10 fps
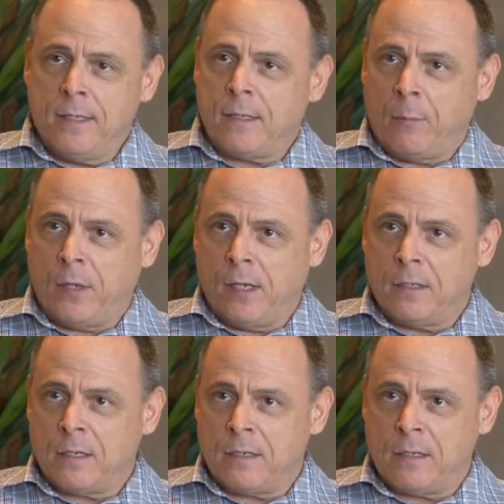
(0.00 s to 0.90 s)
something in
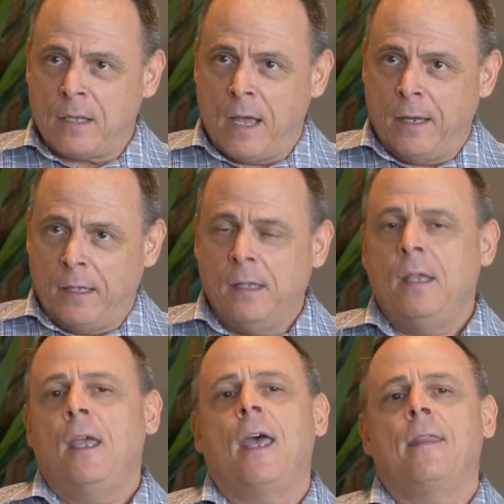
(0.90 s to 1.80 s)
their society.
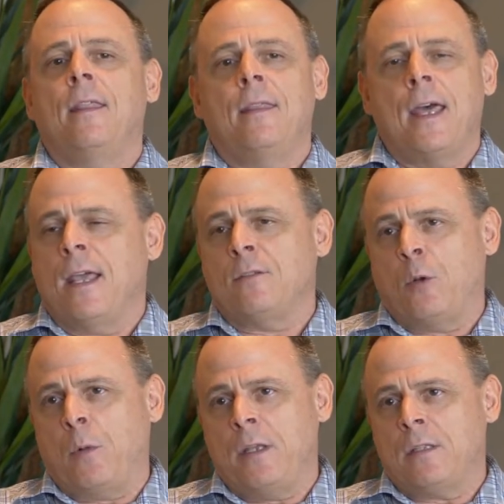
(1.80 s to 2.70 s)
And that has no
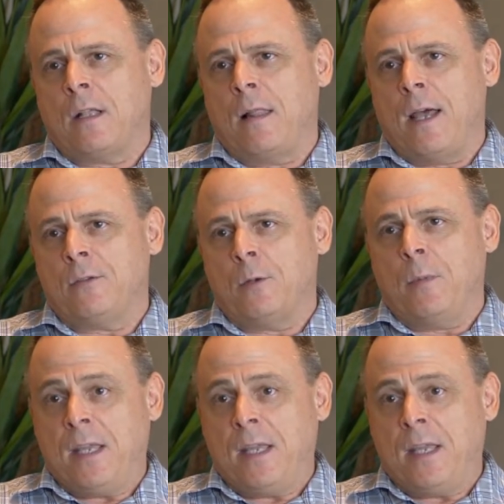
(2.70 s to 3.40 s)
place in the classroom.